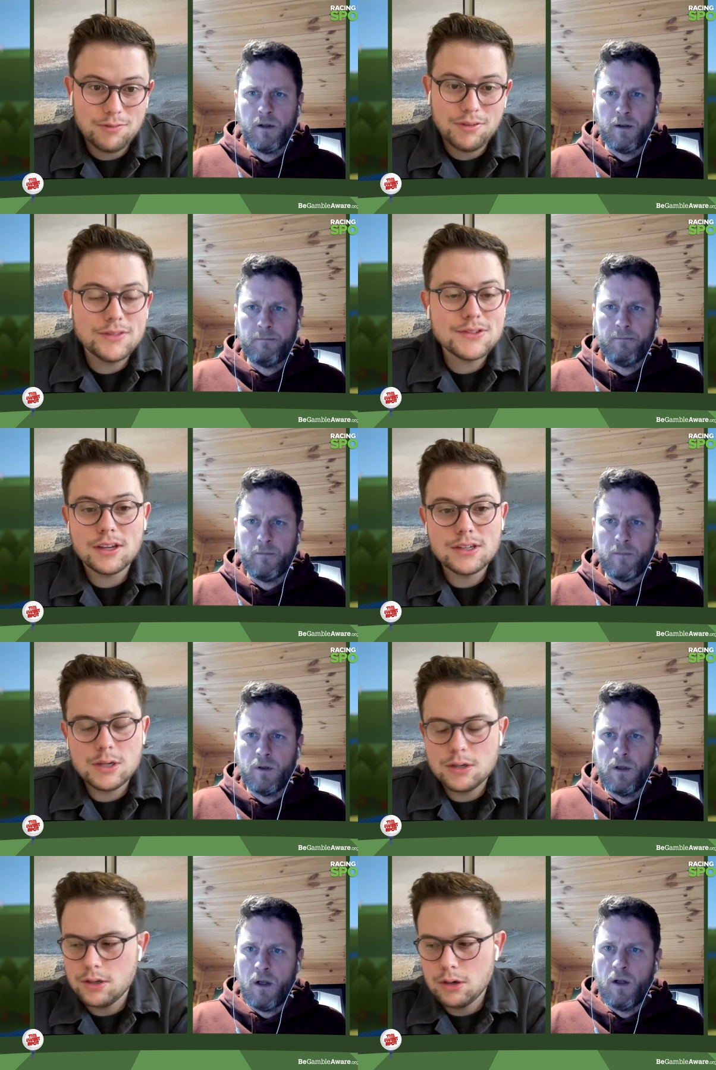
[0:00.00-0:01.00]
Speaker 1: convincing
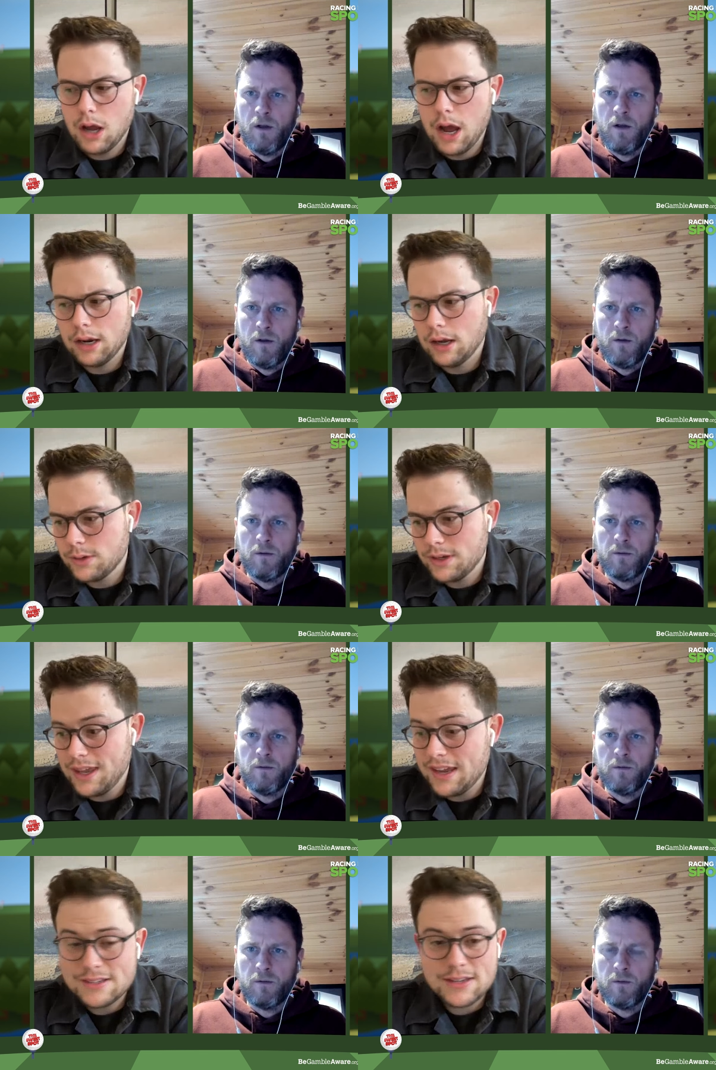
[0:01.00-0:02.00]
as you, you like last
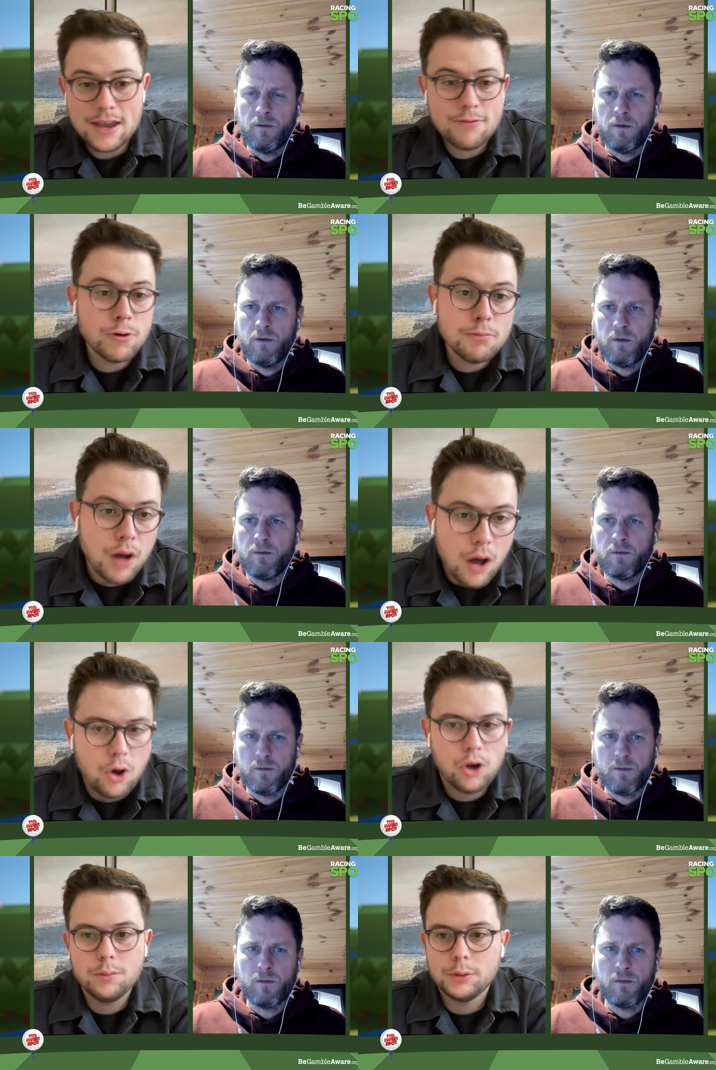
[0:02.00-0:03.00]
week, he is a
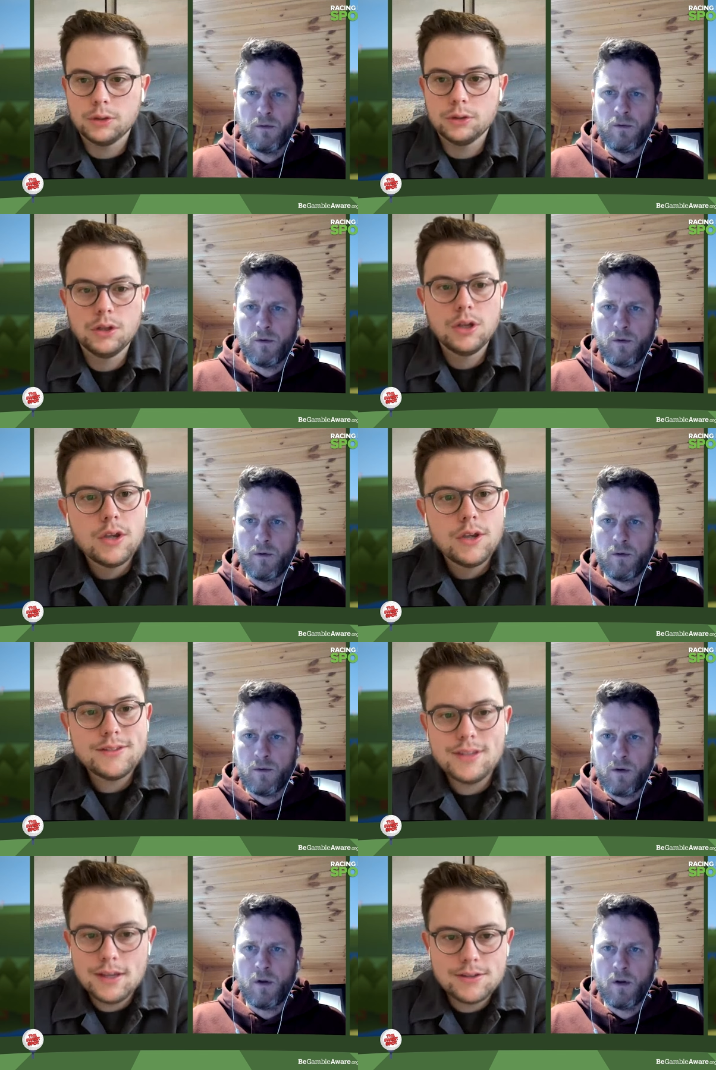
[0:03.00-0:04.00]
remarkable
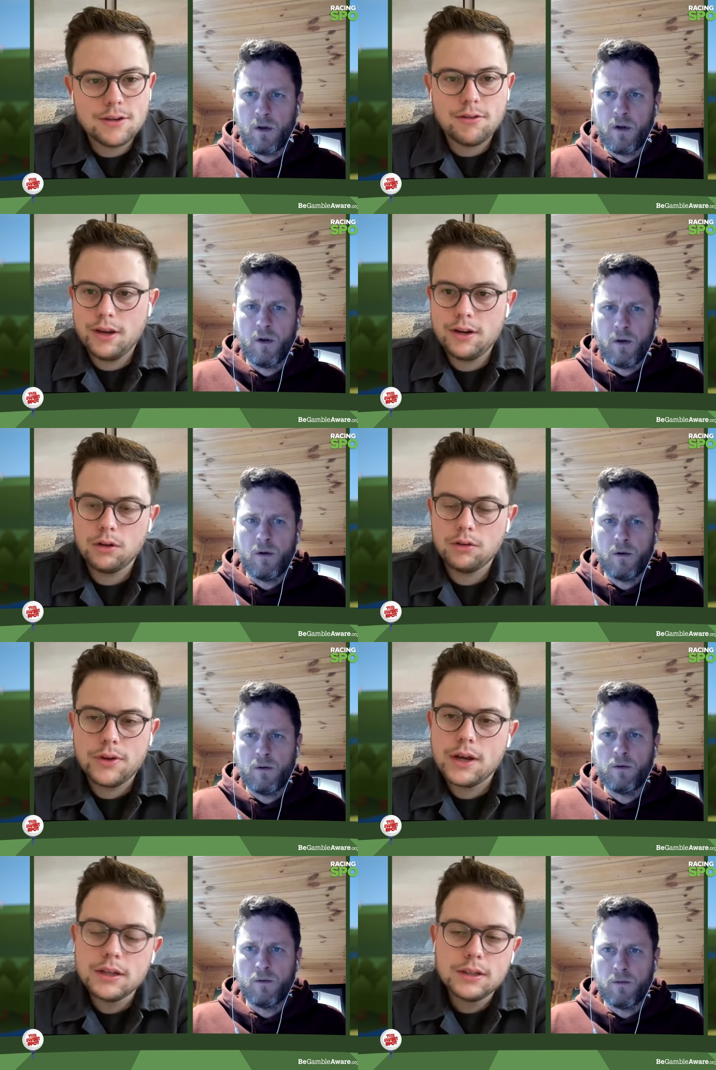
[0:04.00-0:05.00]
tee to green
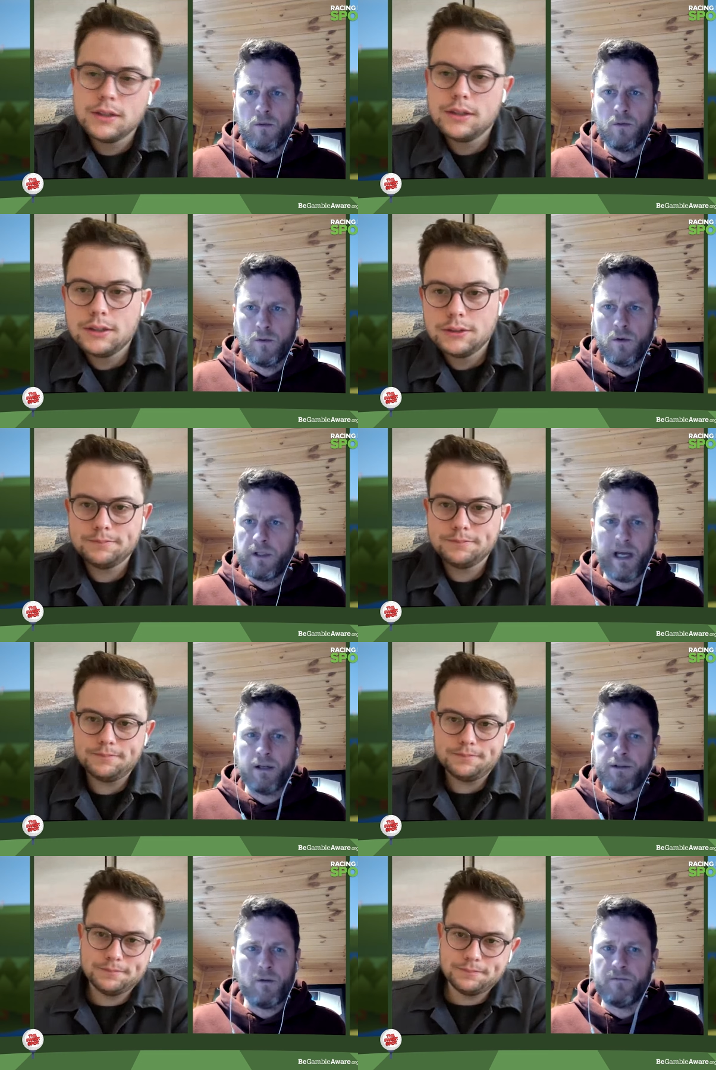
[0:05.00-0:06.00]
golfer
Speaker 2: yeah,
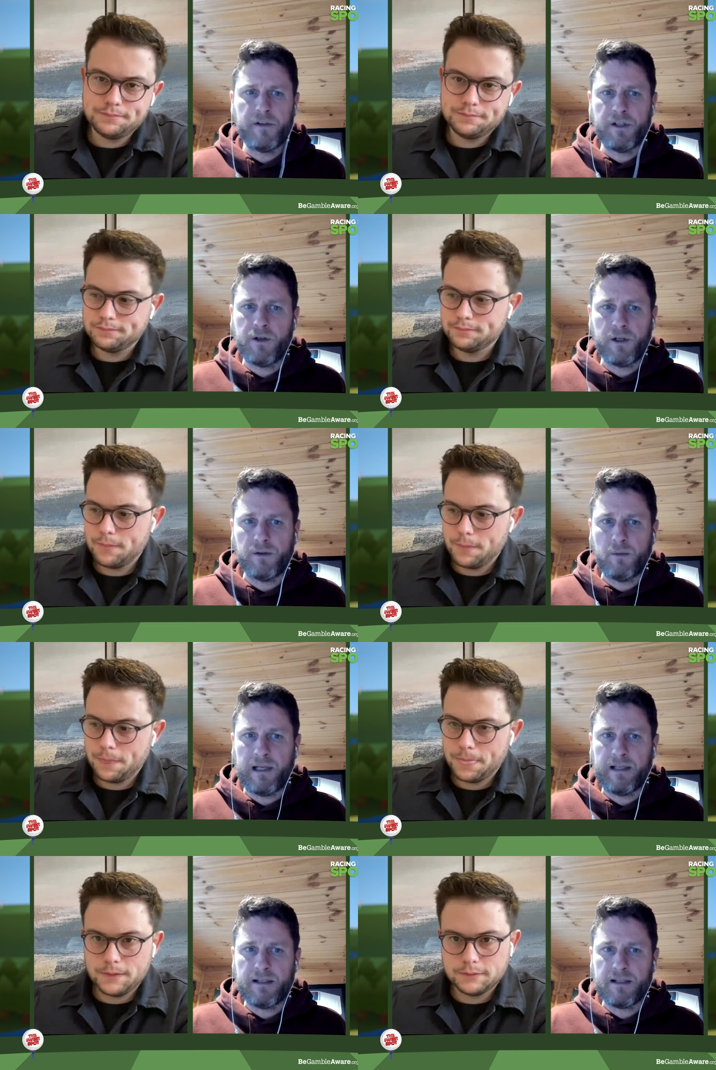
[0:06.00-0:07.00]
I don't think you can
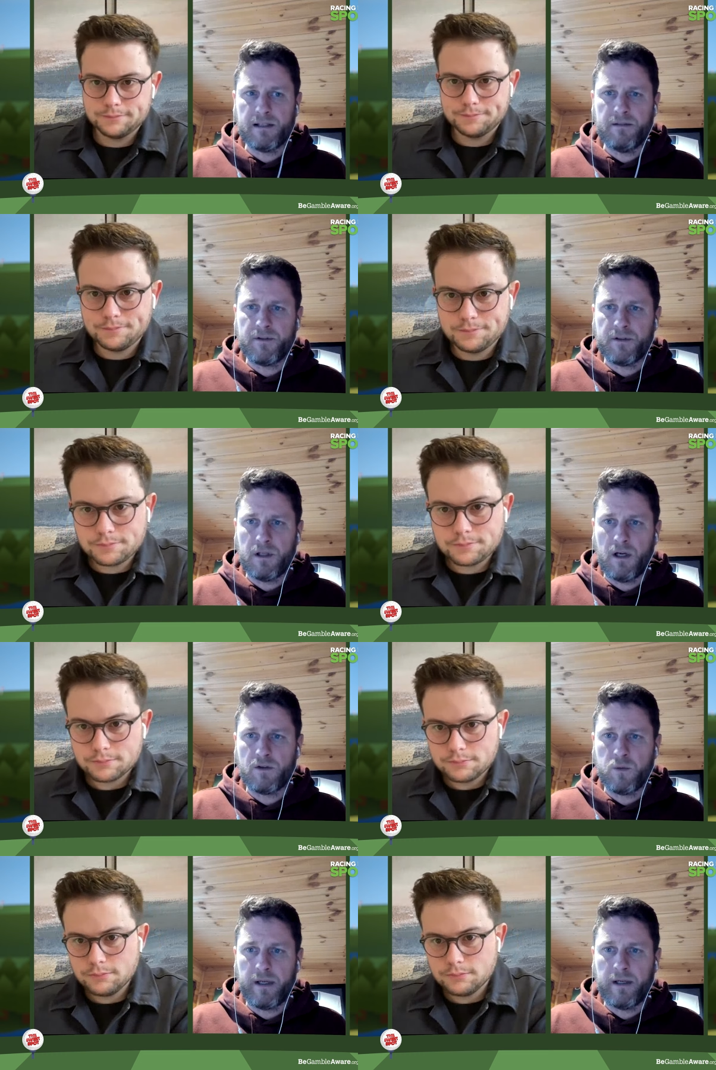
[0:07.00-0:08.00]
underplay the significance of
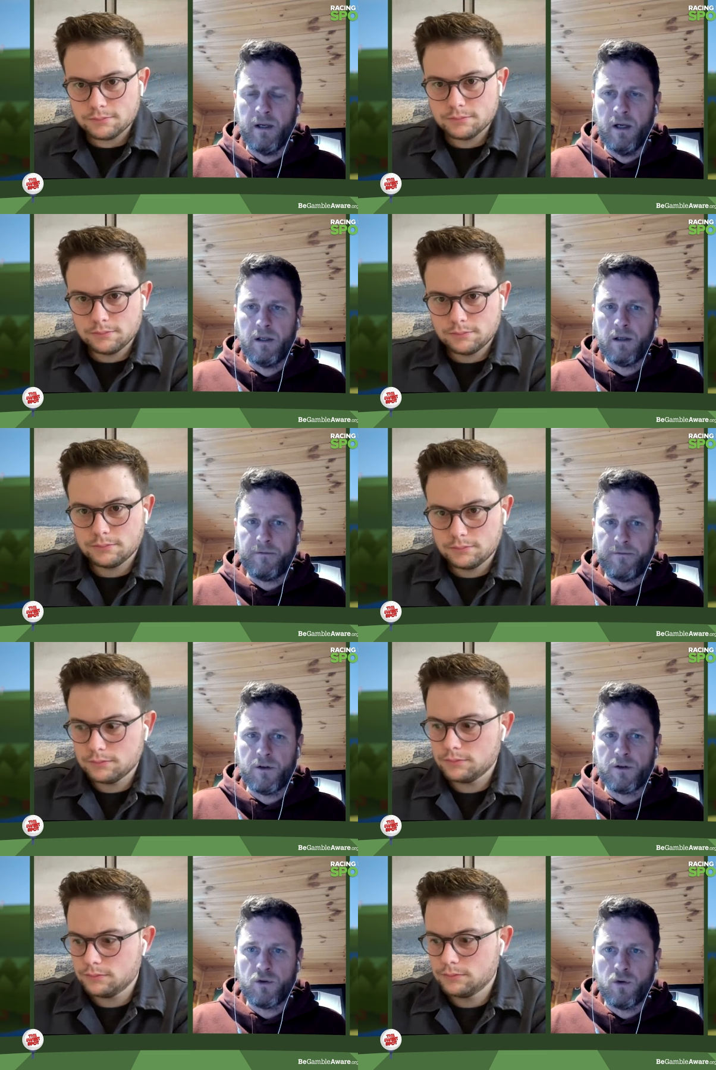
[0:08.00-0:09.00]
last week. You know, the
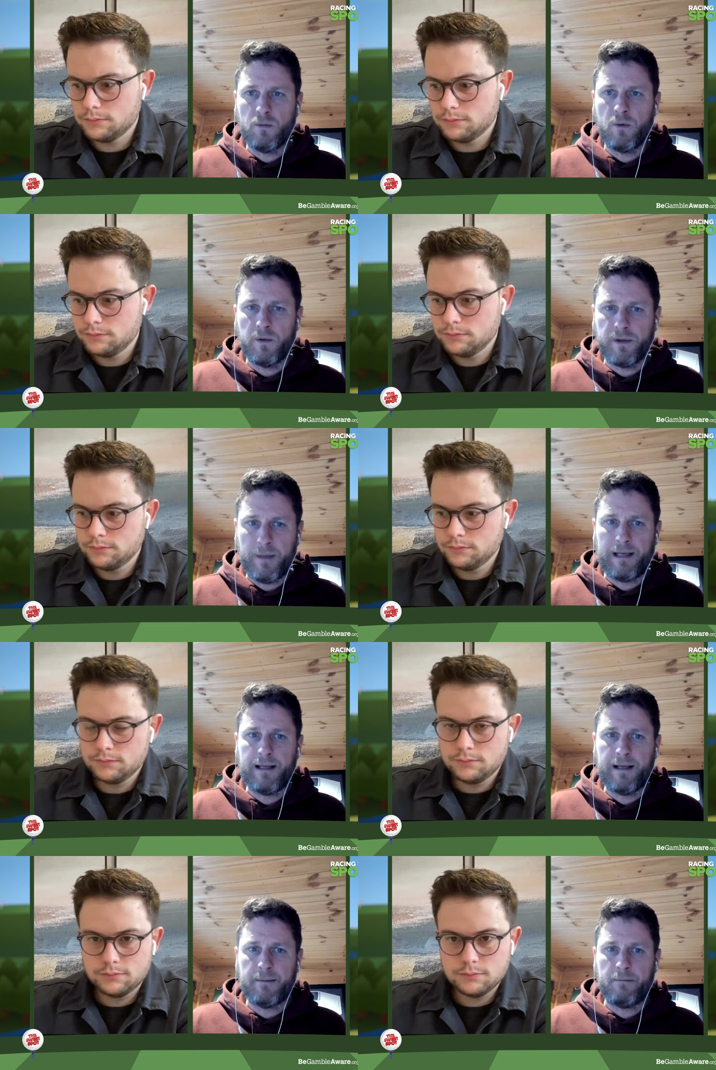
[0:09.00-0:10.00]
first tournament with the
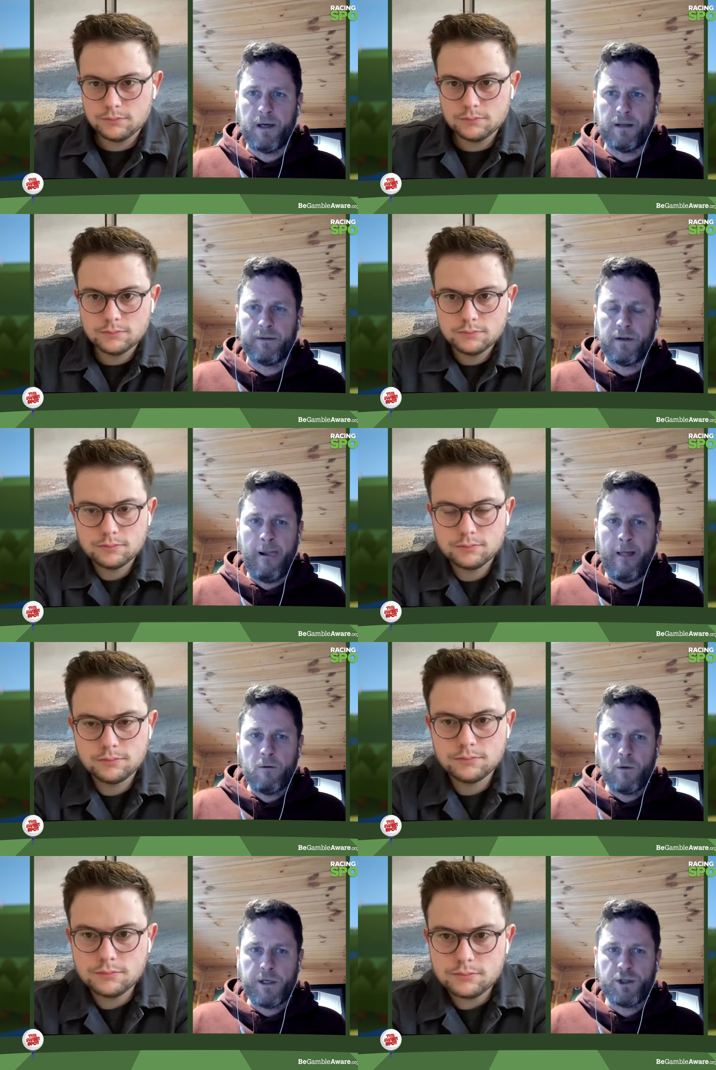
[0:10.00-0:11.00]
mallet-headed putter,
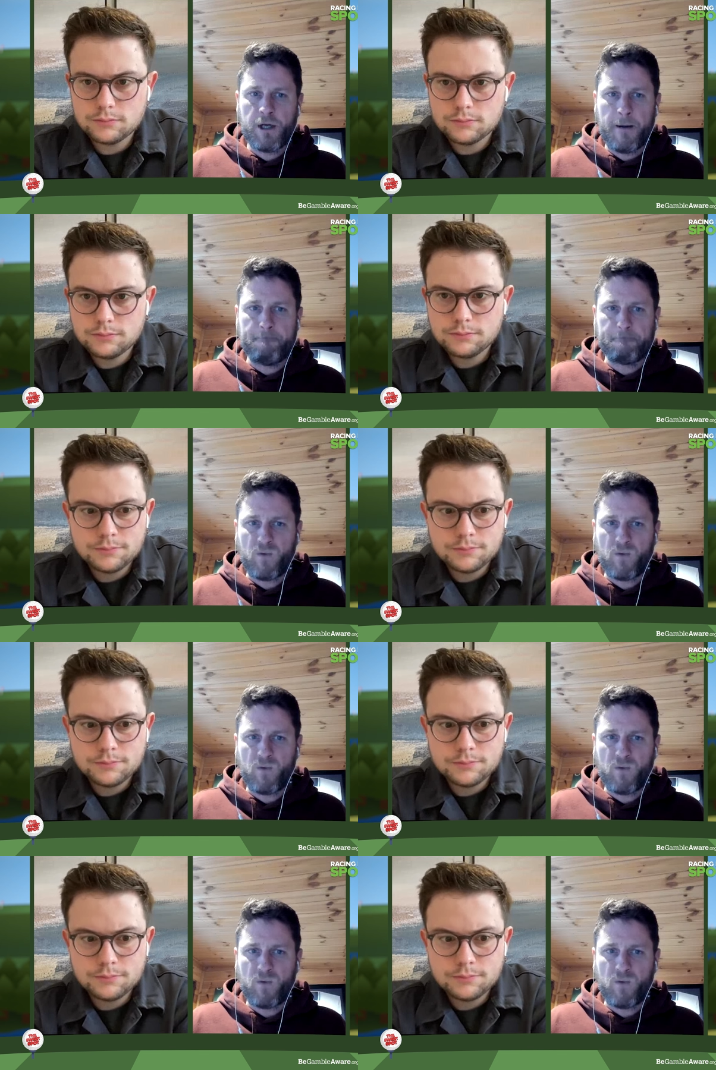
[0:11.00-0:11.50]
which um,